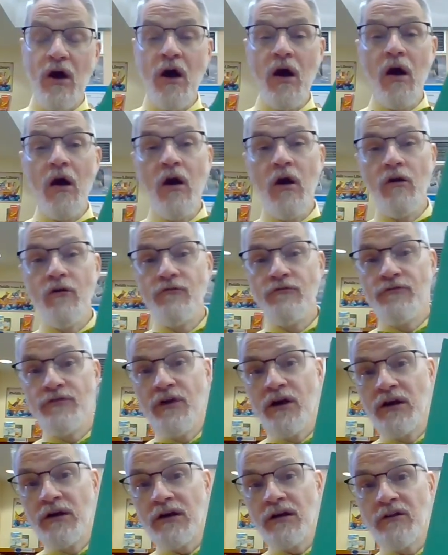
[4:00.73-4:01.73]
of
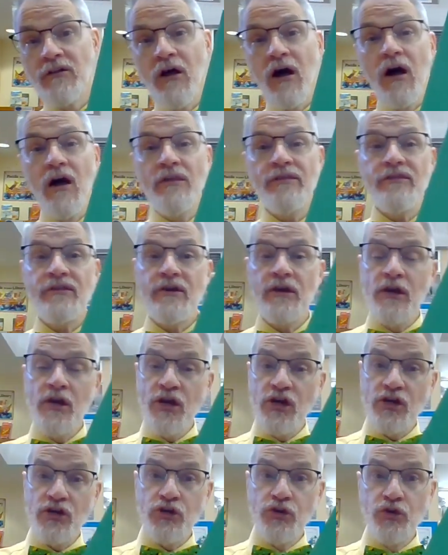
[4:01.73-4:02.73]
the cloth
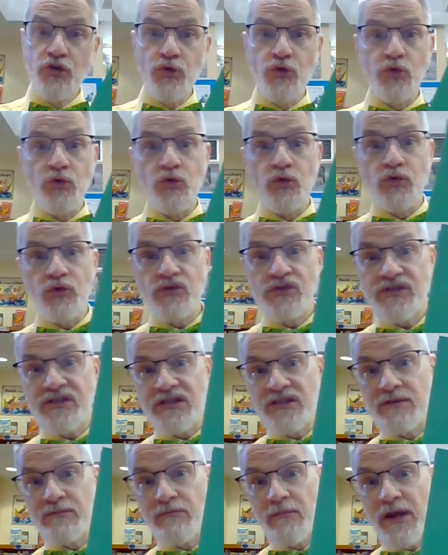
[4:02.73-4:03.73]
used
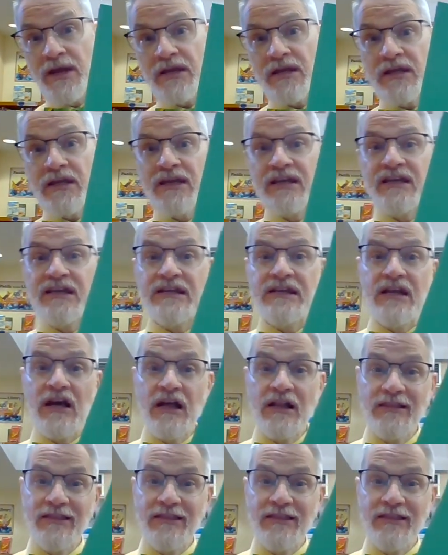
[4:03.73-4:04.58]
in making a